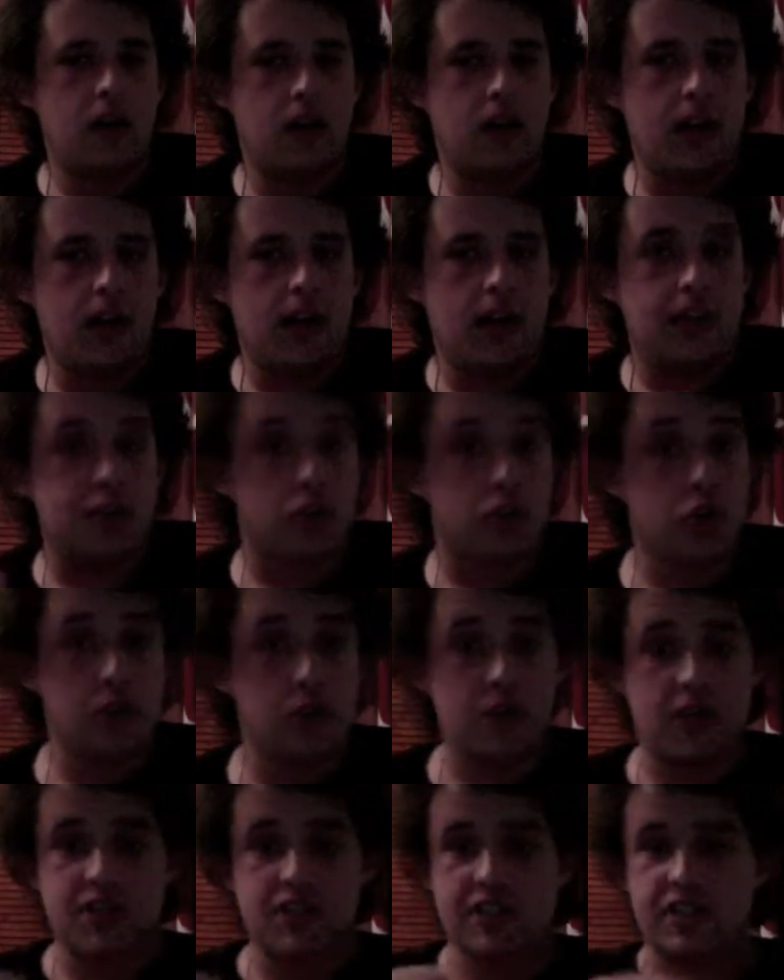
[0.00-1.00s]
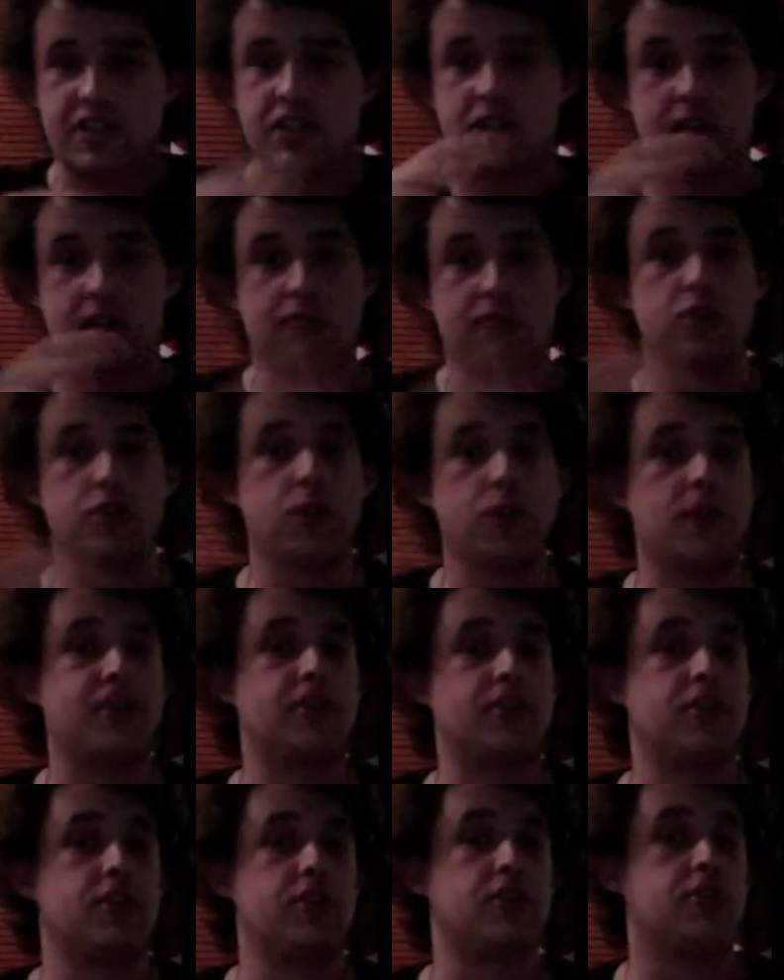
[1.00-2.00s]
It's good because it's a different
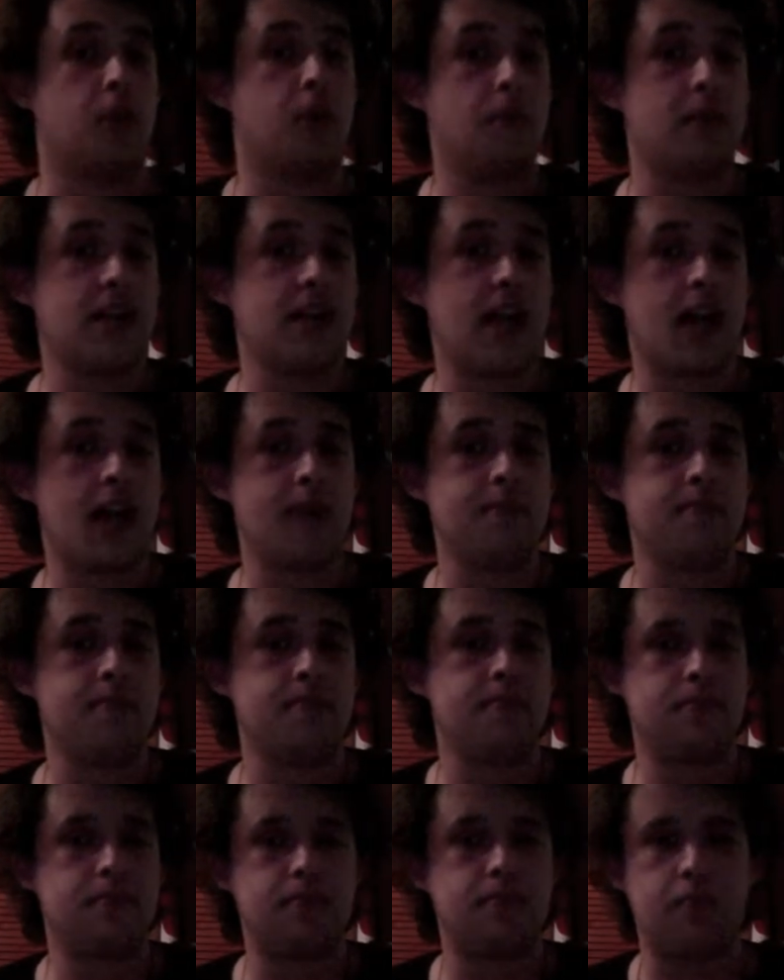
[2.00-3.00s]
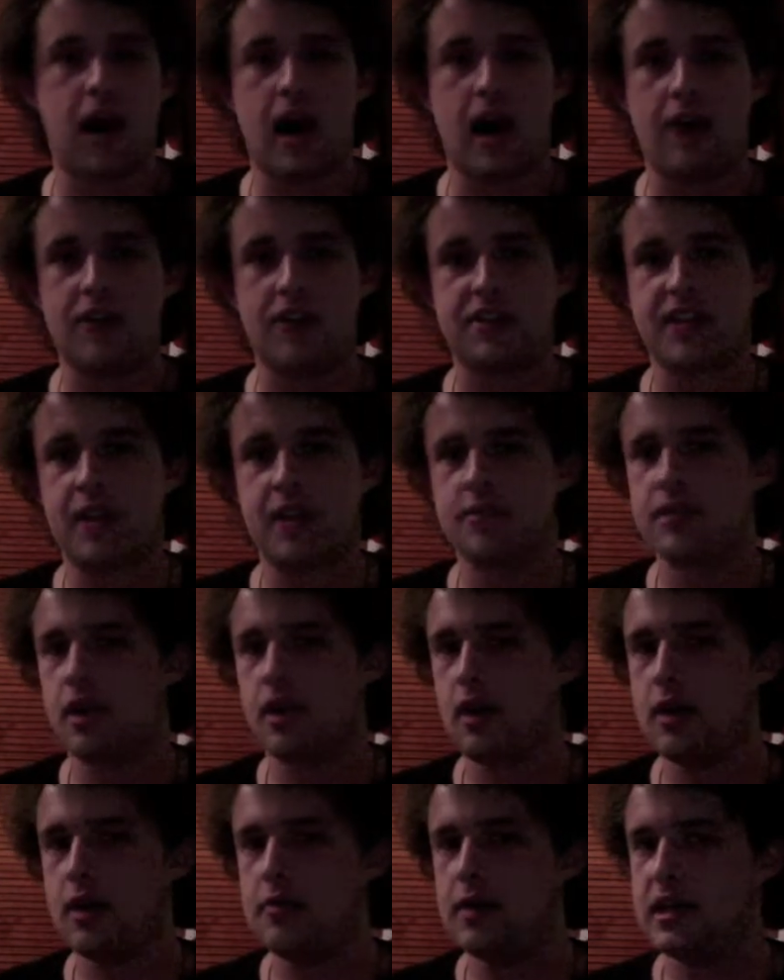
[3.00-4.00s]
twist on the zombie game, but at the same
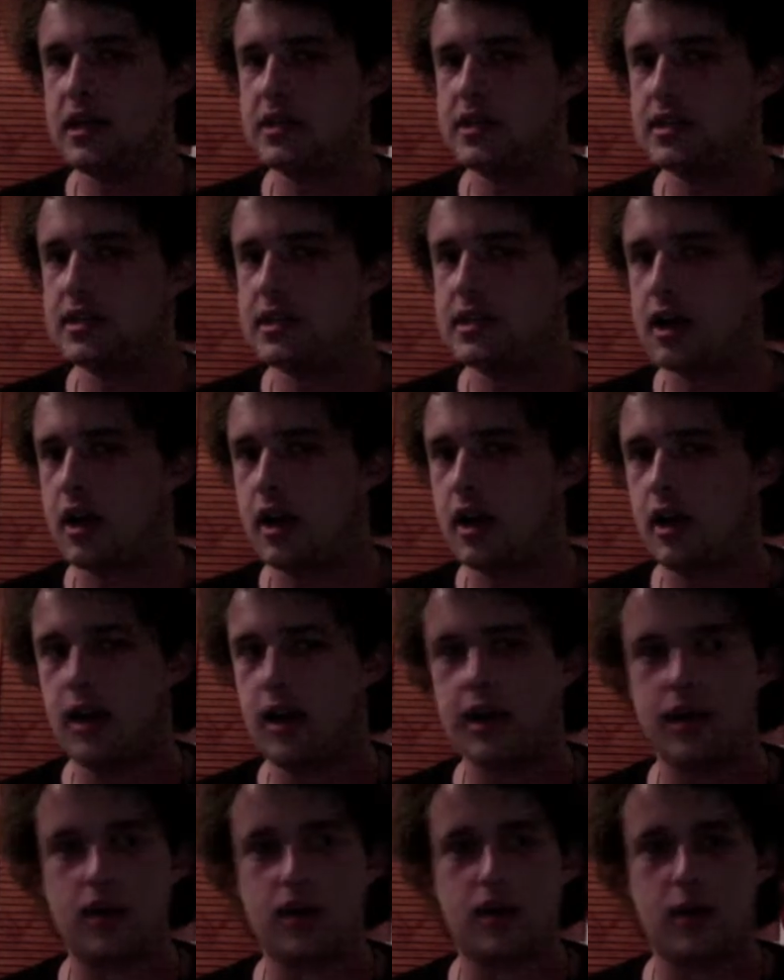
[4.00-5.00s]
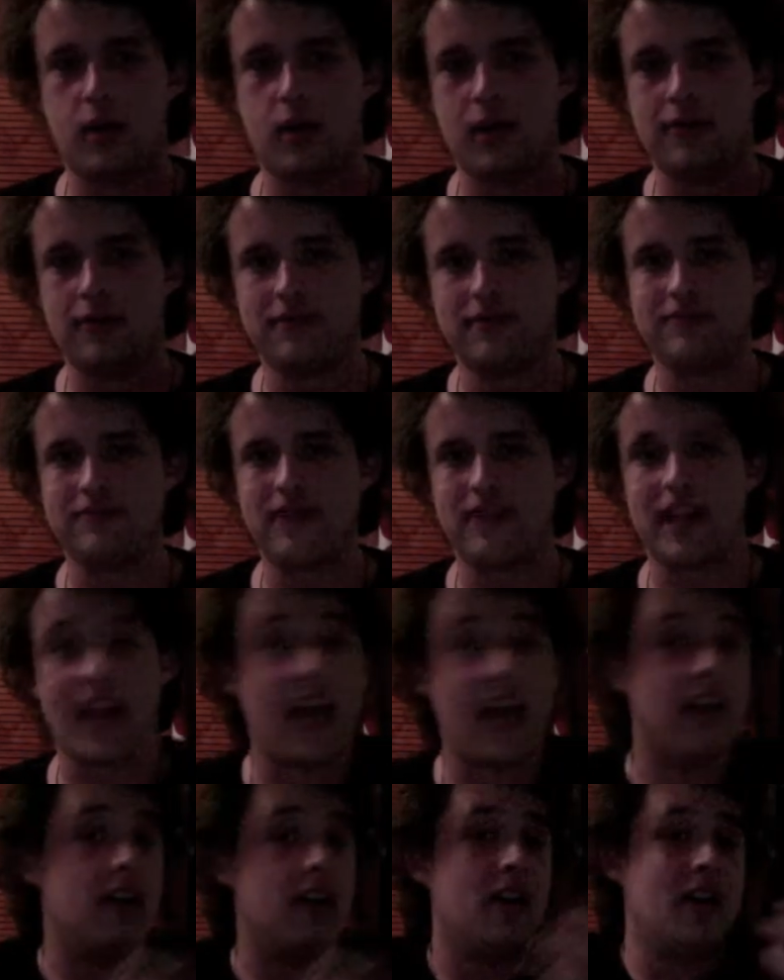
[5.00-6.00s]
time, it's kind of like,
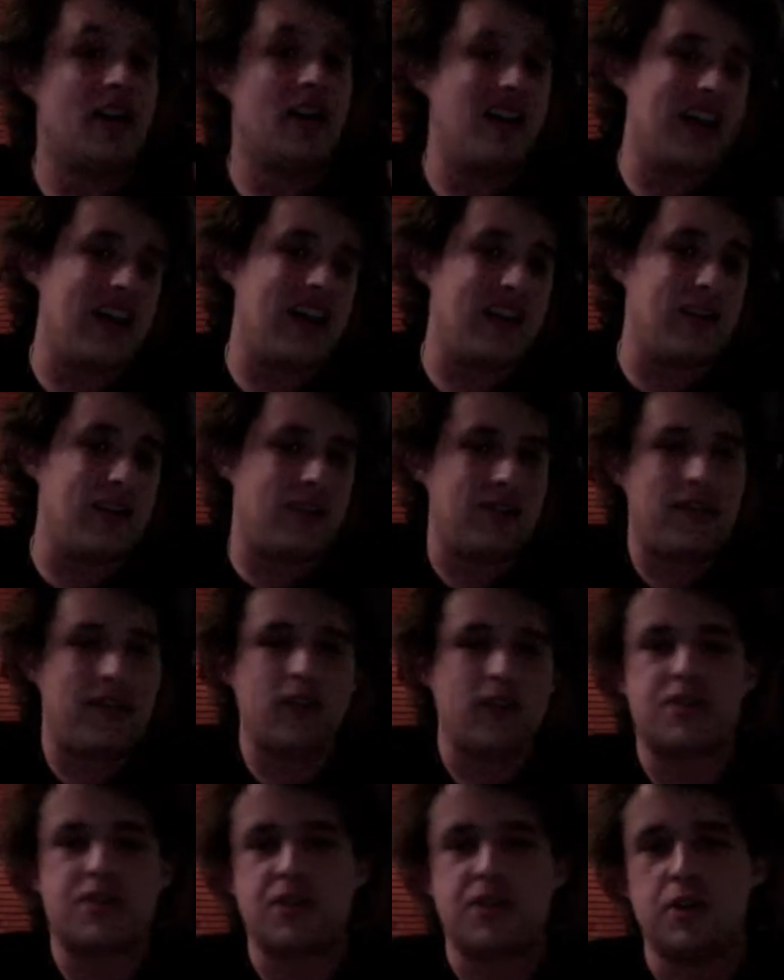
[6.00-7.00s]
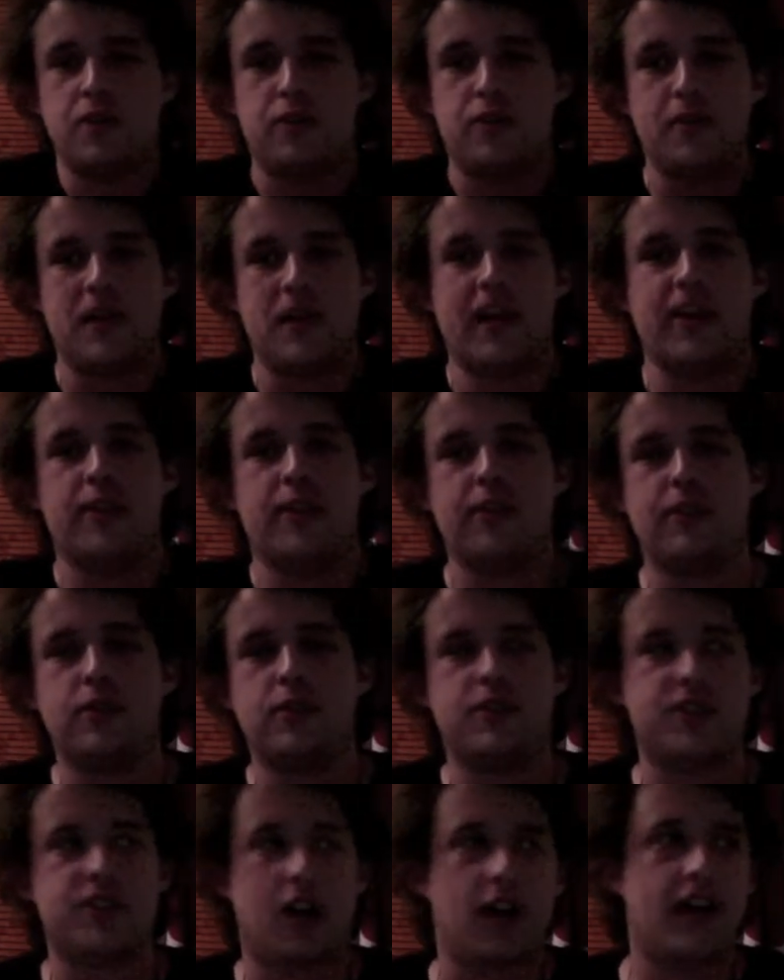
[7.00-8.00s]
it feels too familiar. It
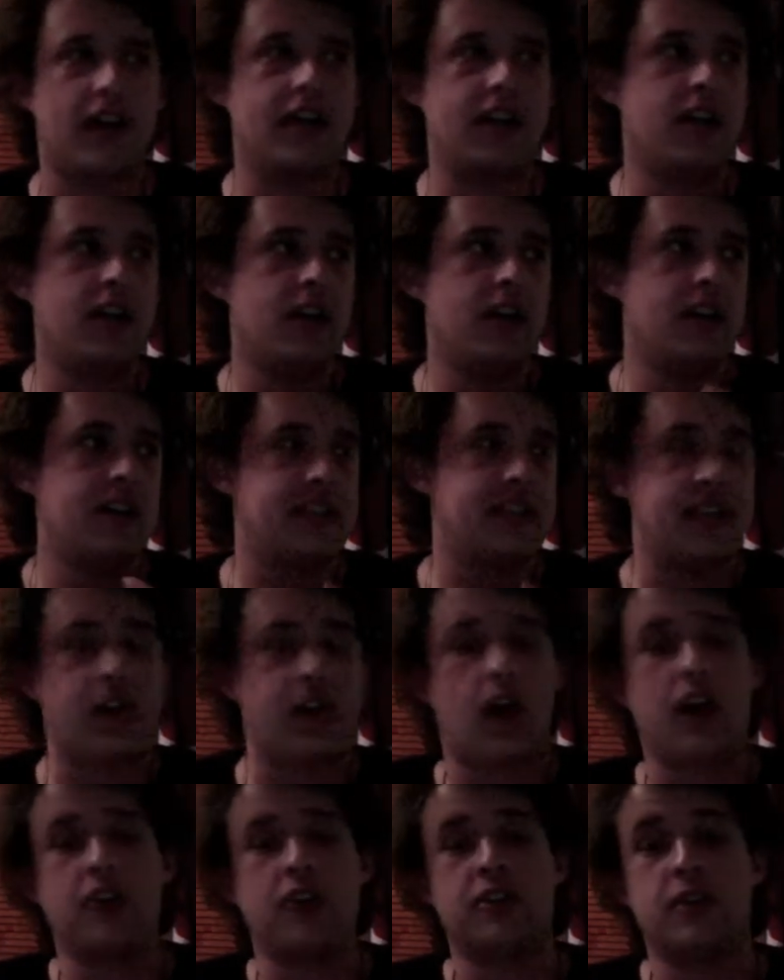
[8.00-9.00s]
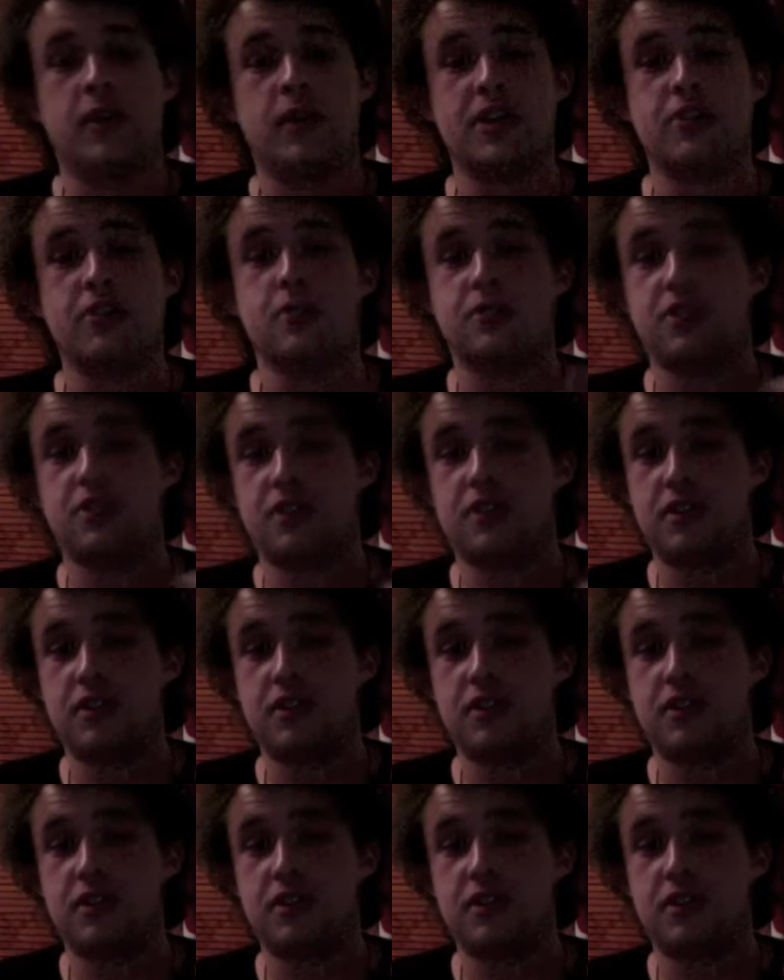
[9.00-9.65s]
feels like Dead Island, which was